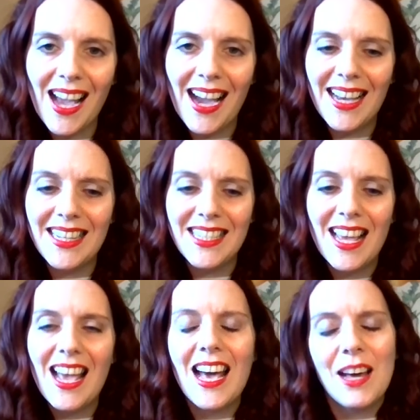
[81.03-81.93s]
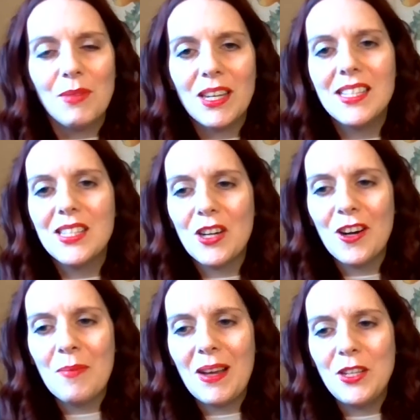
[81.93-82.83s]
And I'm going to
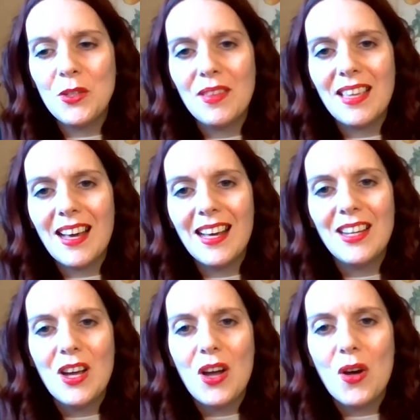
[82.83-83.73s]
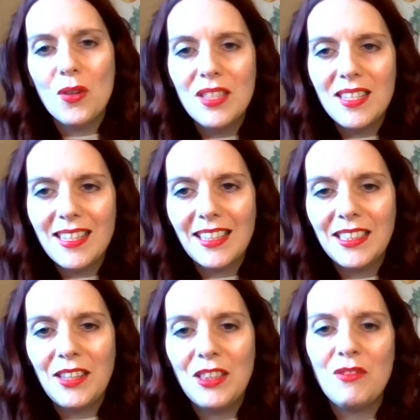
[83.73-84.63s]
start by doing that on the
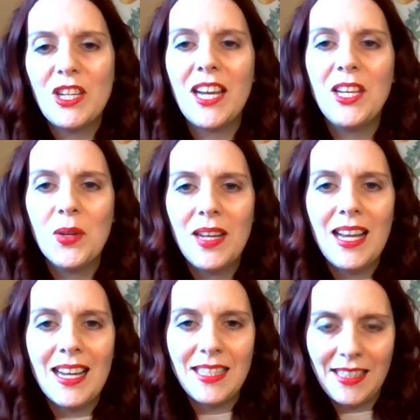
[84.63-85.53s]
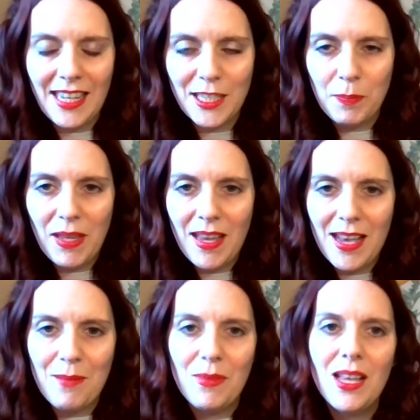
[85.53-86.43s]
16th of January at 6
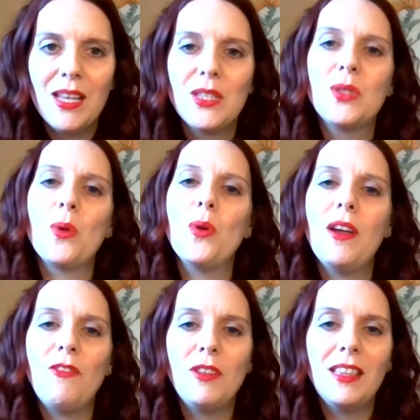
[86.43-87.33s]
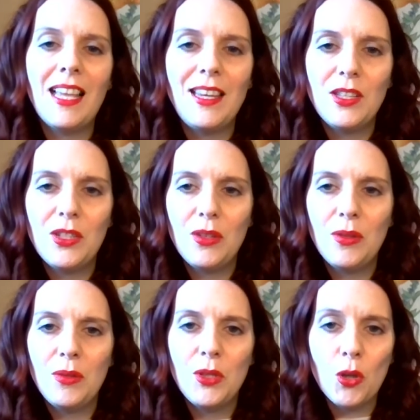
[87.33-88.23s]
p.m. So if you'd like
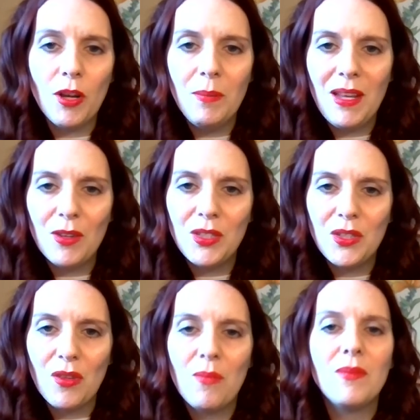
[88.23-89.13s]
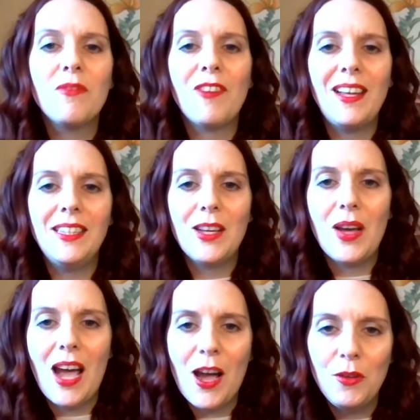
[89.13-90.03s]
to join me on Zoom, find
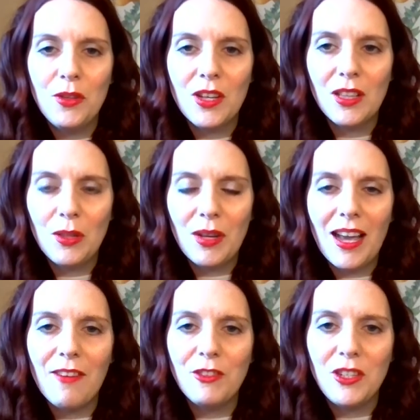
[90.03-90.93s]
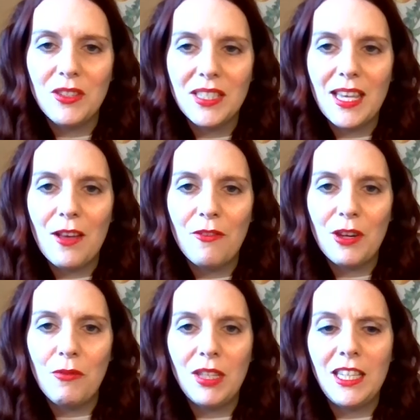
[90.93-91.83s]
out how you can look after yourself
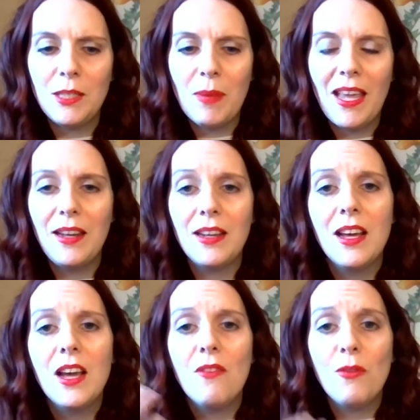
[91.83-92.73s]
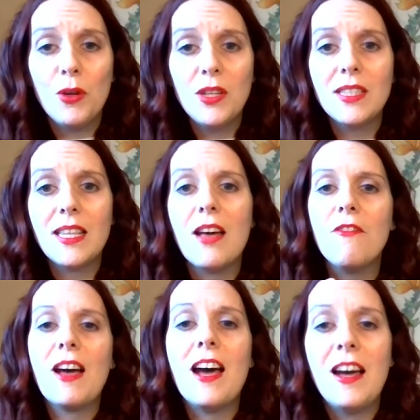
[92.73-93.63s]
and release pain for yourself
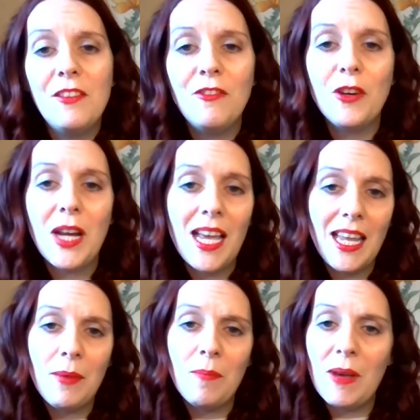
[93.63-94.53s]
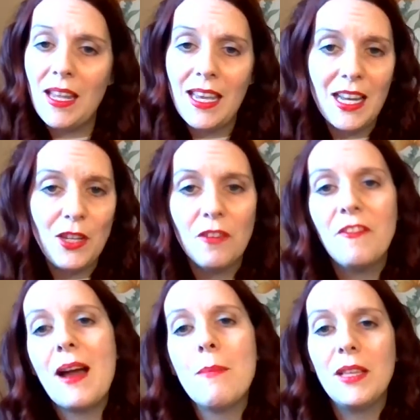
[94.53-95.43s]
and for anybody in your
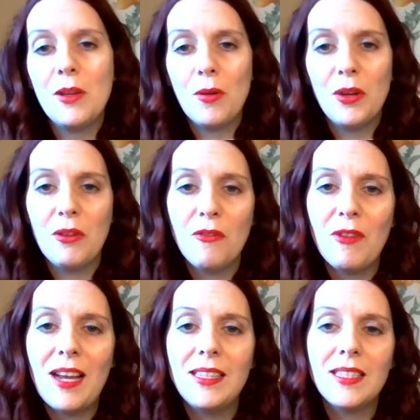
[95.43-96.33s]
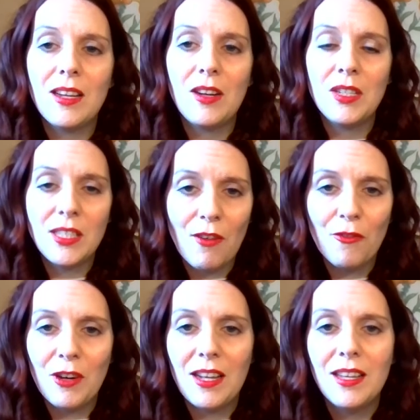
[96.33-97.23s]
family or your friends that are
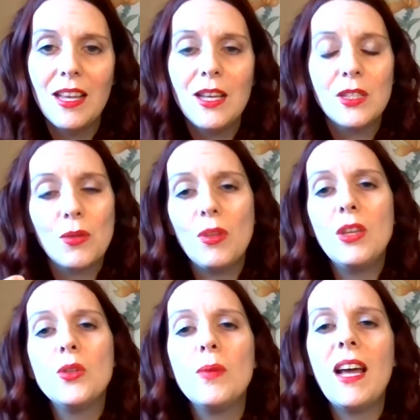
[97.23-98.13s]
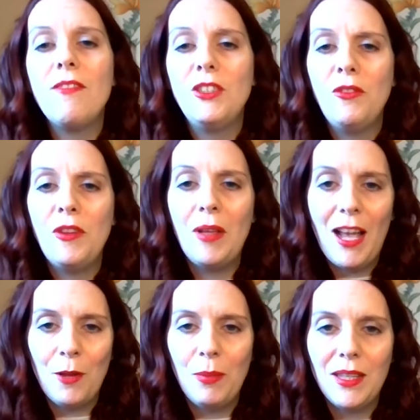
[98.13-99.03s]
suffering, so you don't have to feel
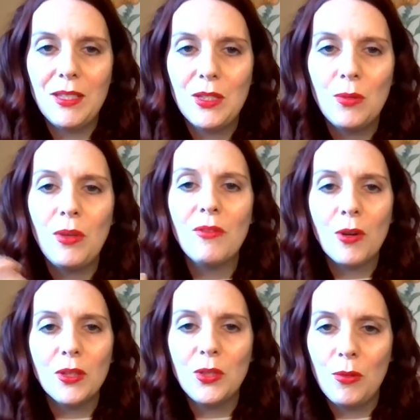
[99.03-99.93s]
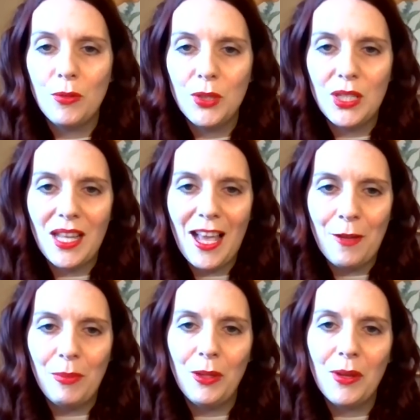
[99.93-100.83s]
helpless. So you've got tools to
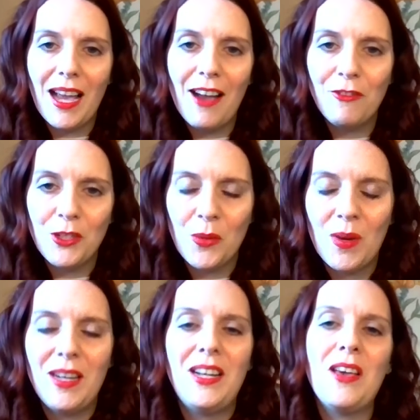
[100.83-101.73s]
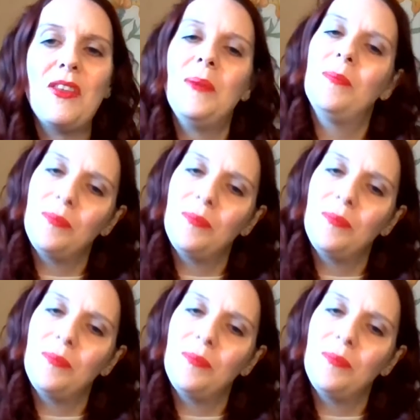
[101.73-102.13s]
help look after one another.